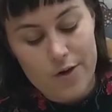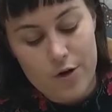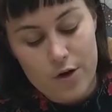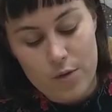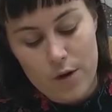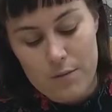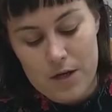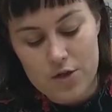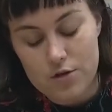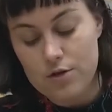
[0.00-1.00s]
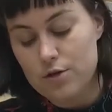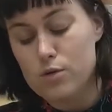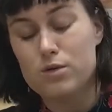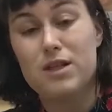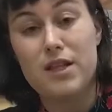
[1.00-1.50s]
you're going to want to make sure you
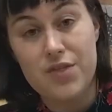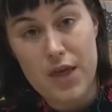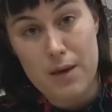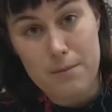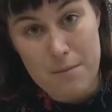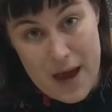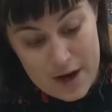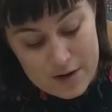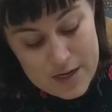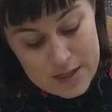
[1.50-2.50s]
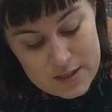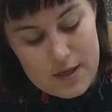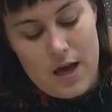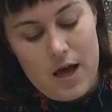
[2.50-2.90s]
use lithium batteries.